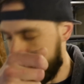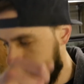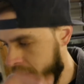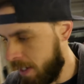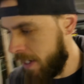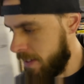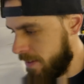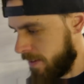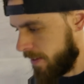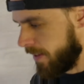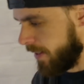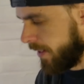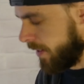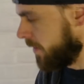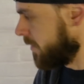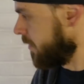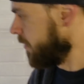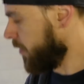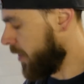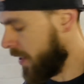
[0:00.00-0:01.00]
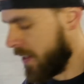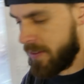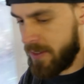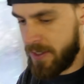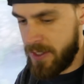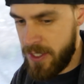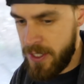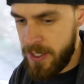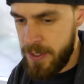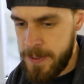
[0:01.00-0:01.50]
got to add to the list of things to
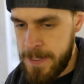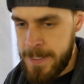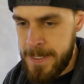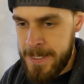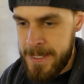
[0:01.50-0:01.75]
do.